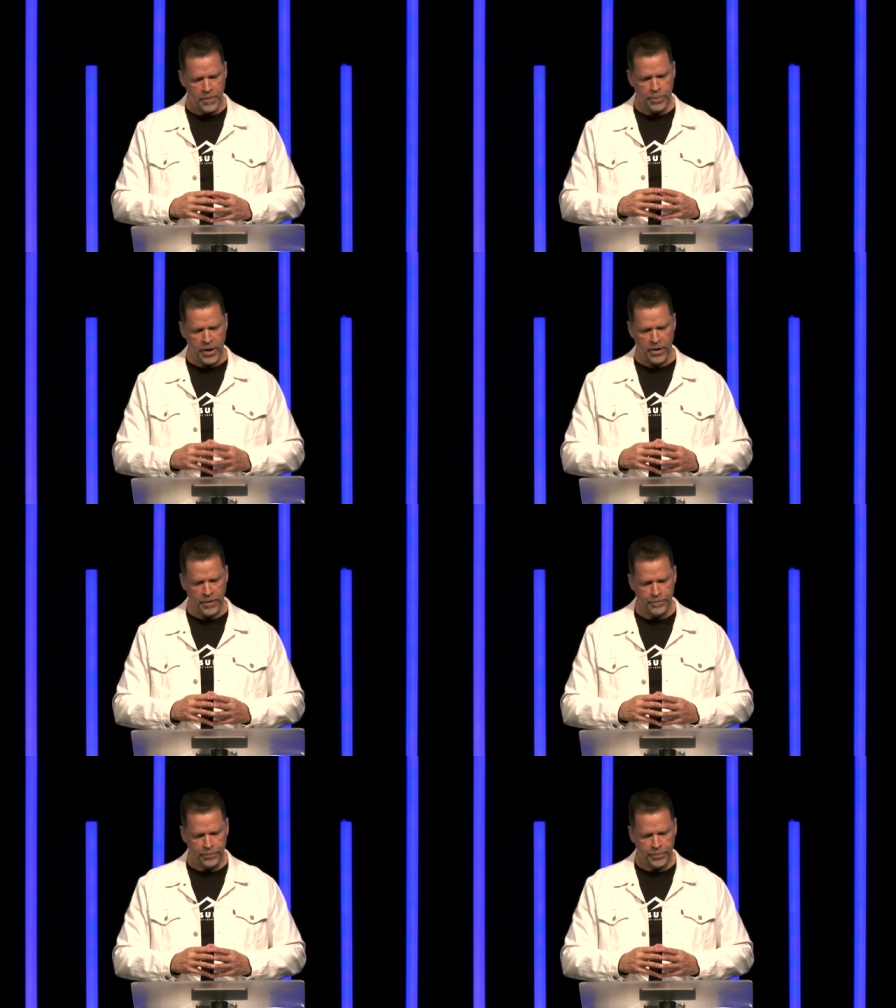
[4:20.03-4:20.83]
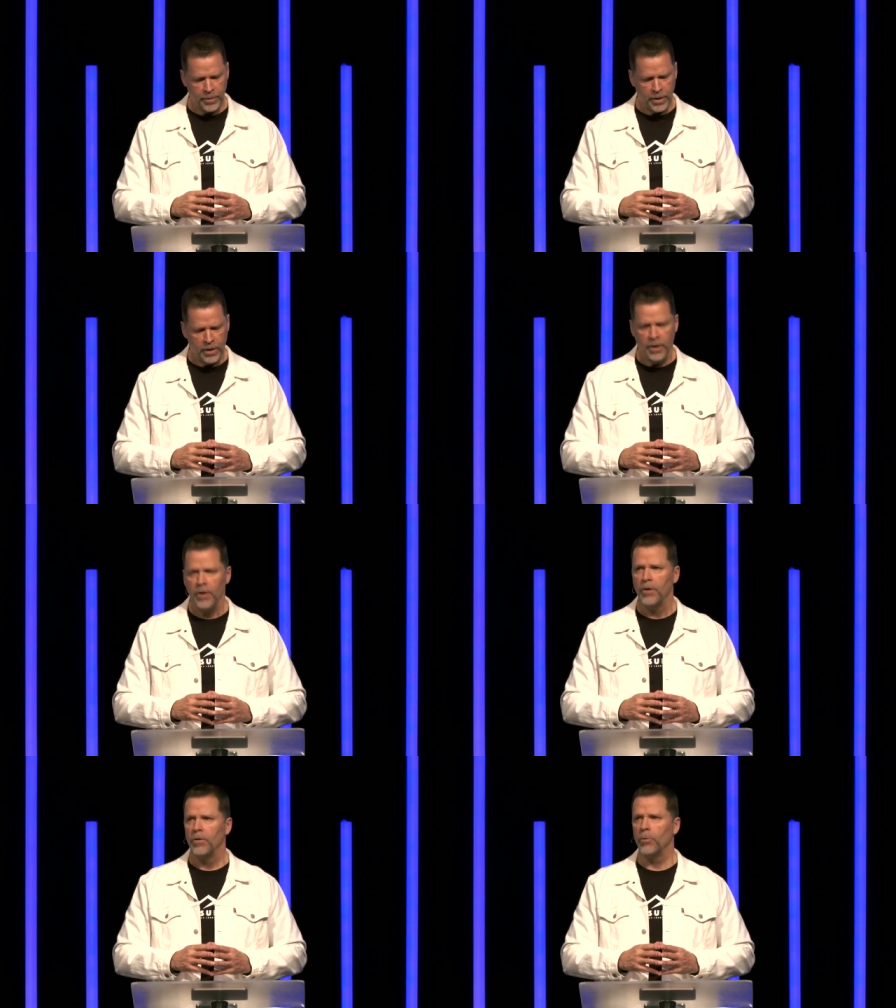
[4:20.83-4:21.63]
Peter,
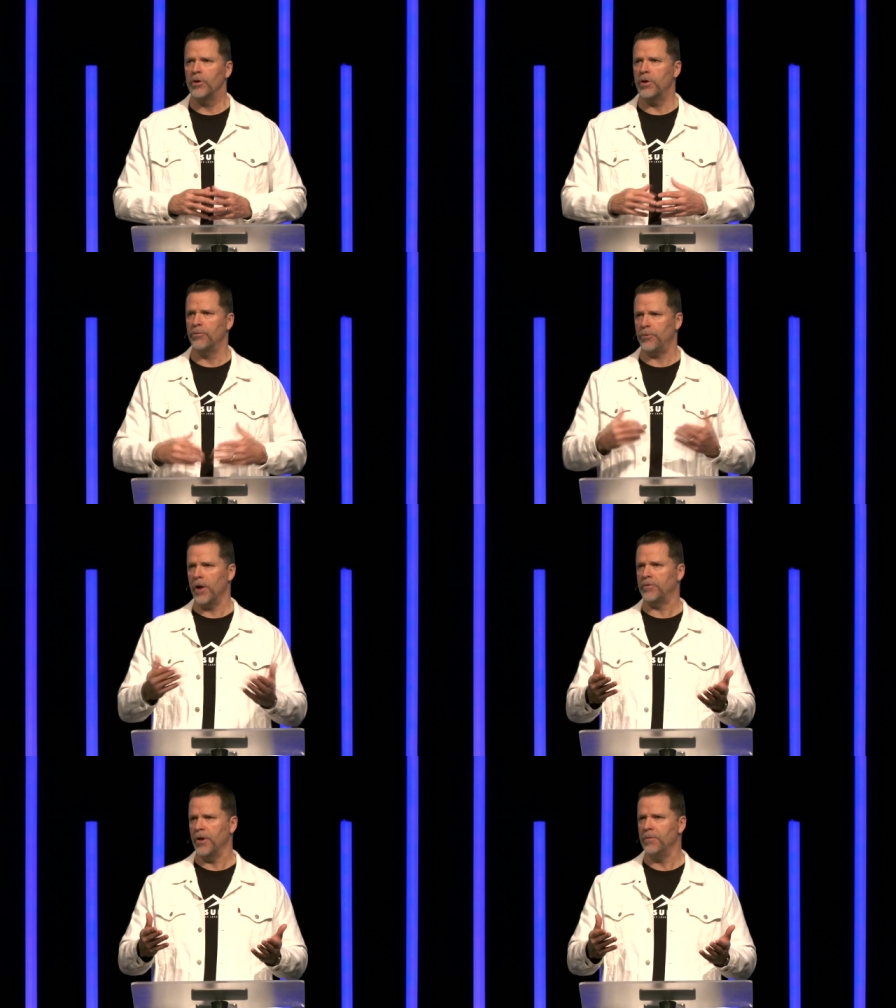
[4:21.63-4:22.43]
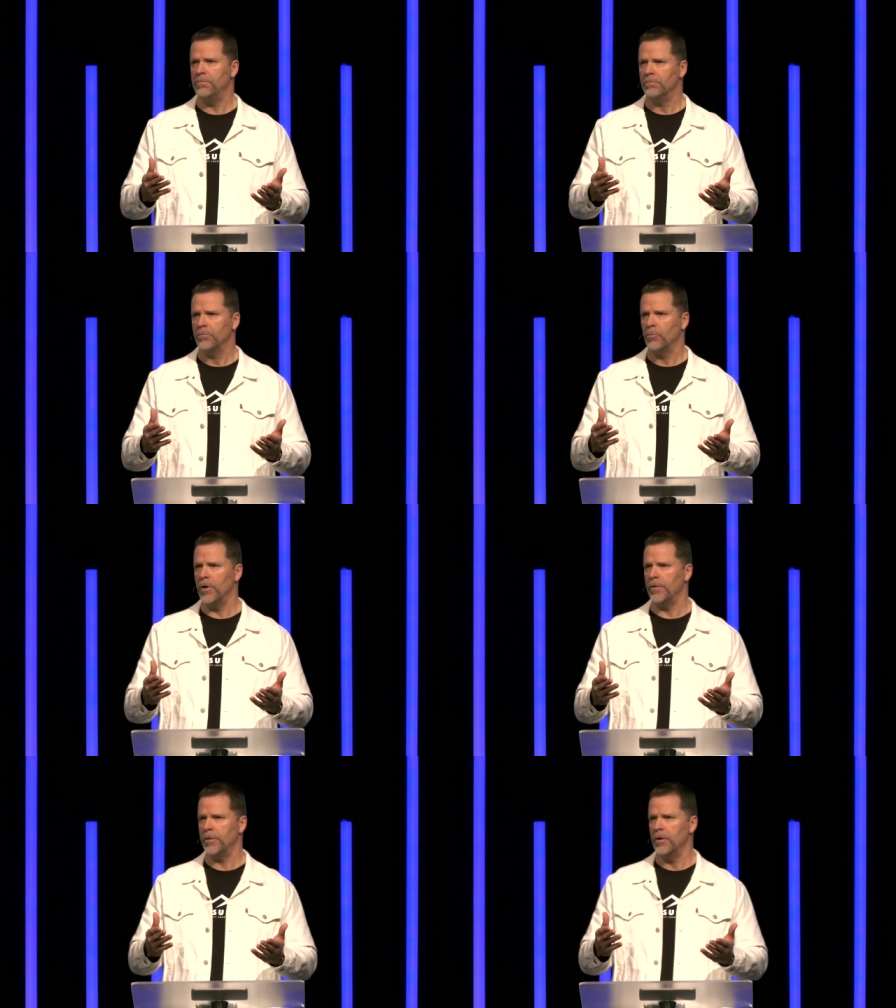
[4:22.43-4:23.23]
when confronted
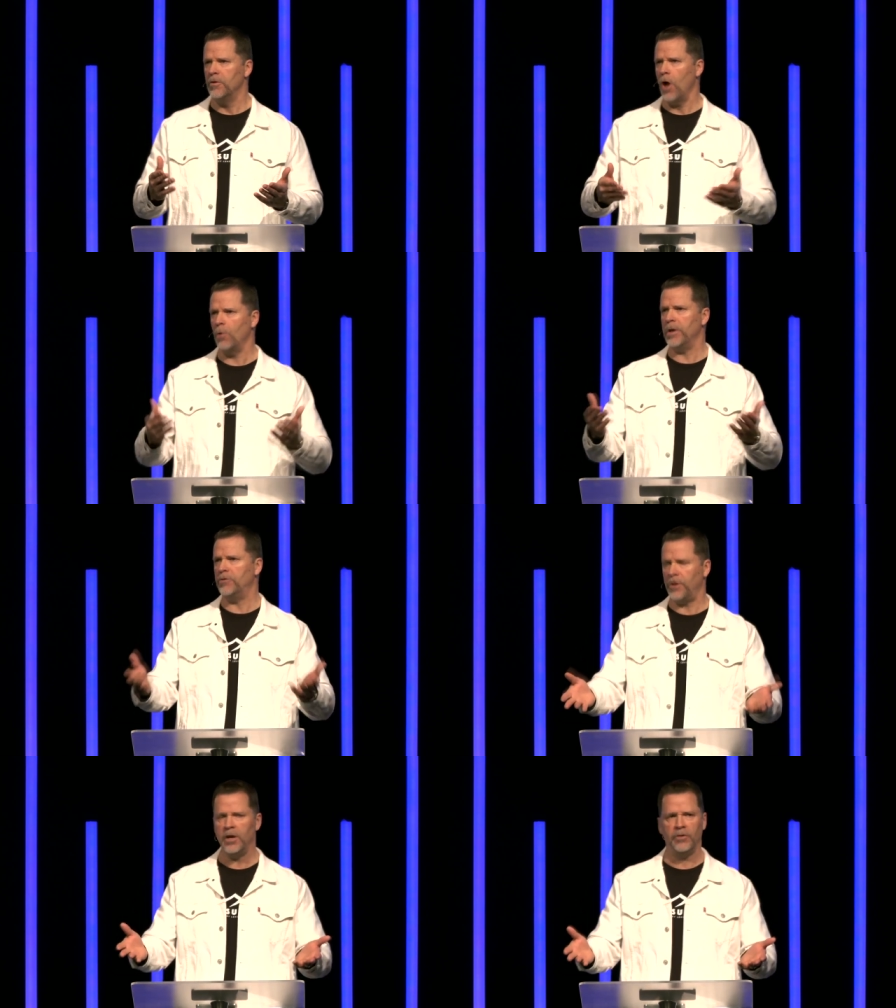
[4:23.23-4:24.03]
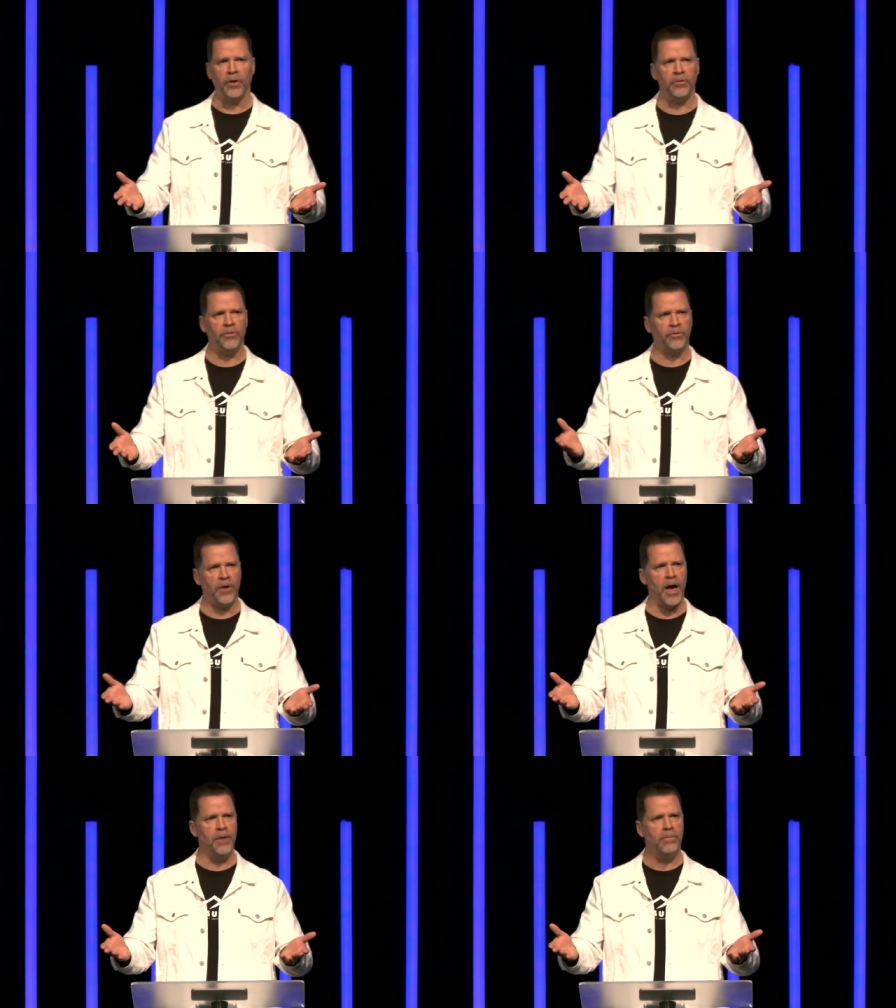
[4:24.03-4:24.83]
with knowing Jesus,
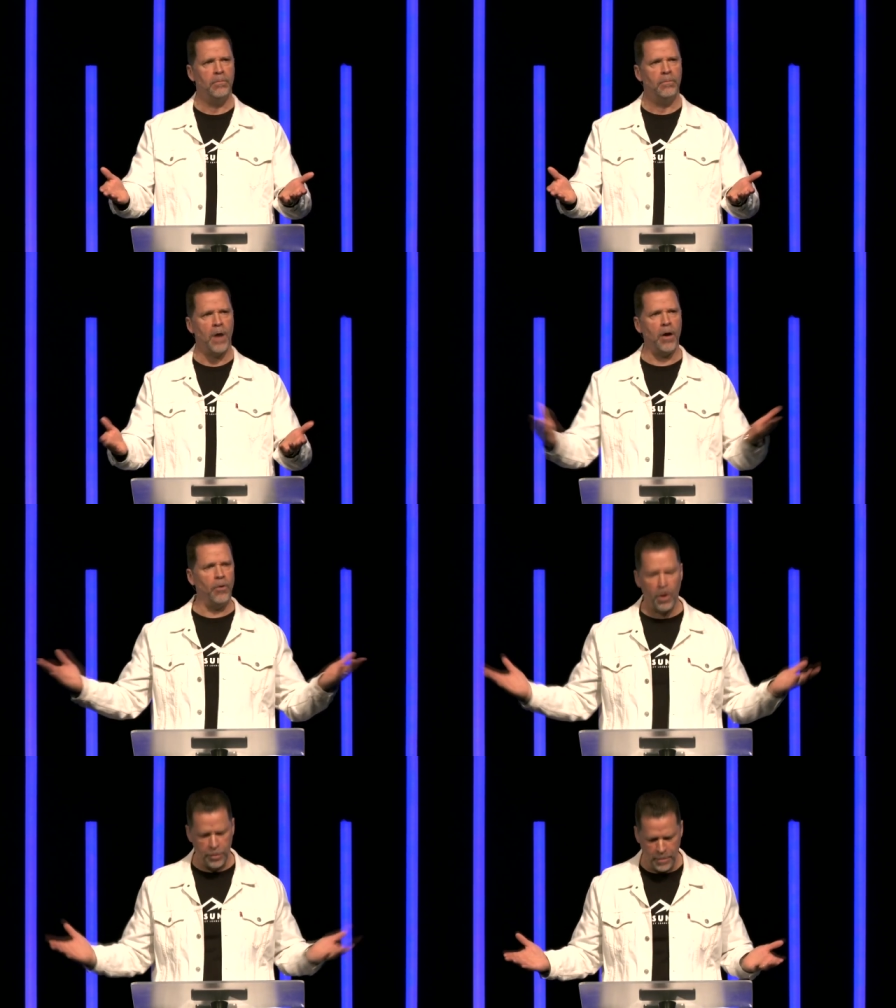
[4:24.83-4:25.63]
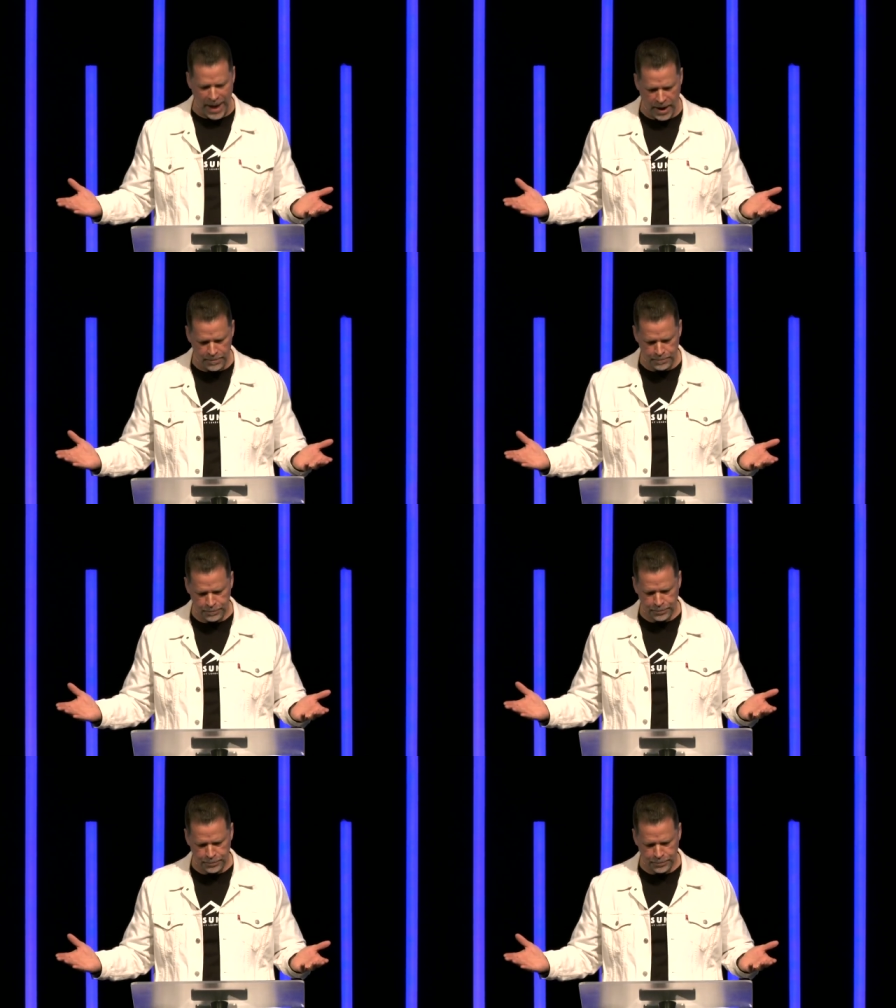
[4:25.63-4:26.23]
said, I don't know the man.